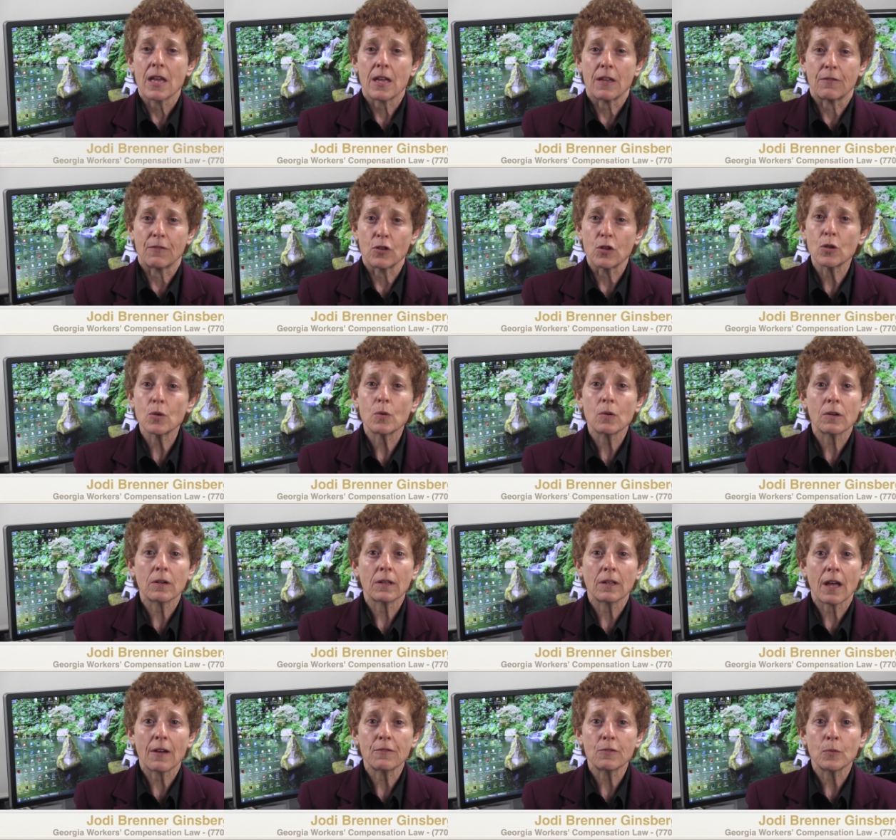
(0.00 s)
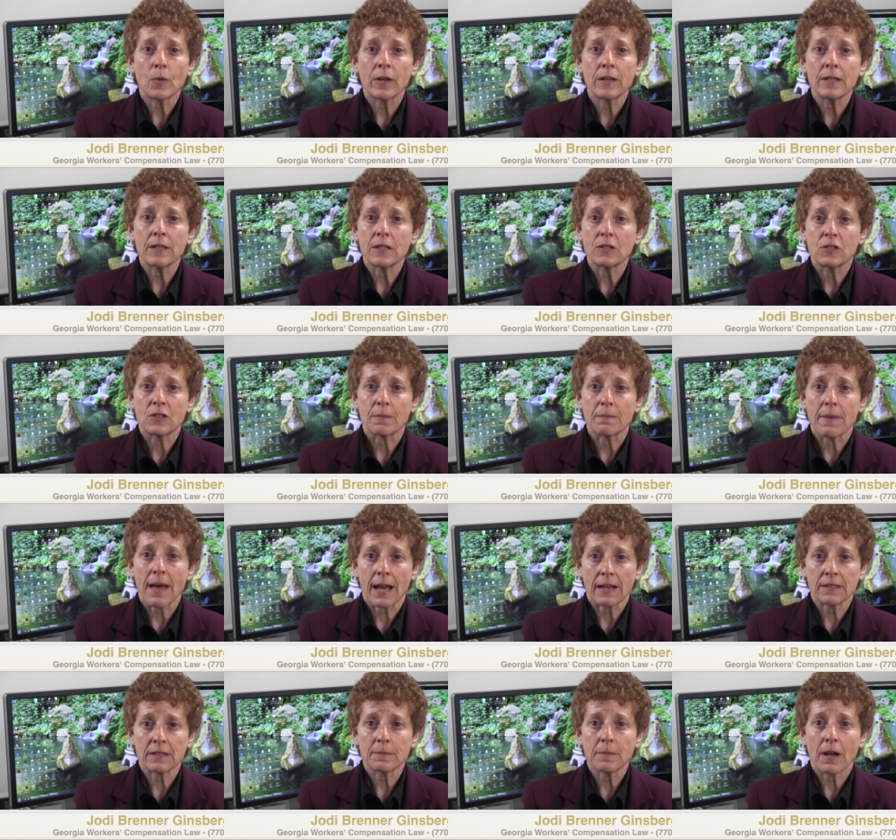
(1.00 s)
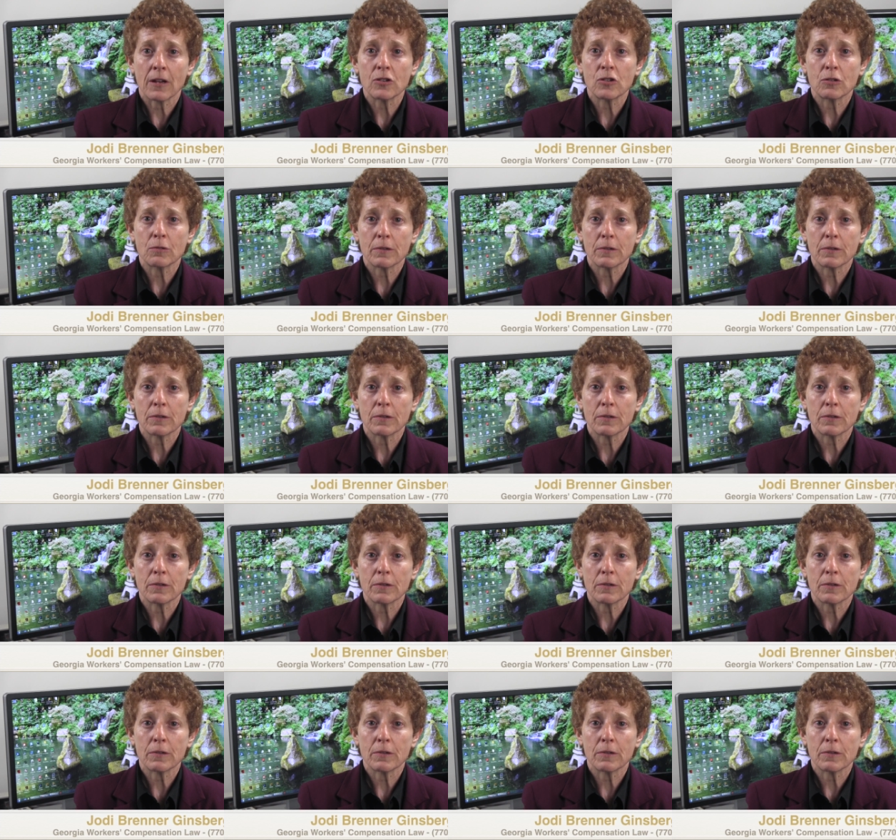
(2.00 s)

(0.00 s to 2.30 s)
If you or a loved one needs to maximize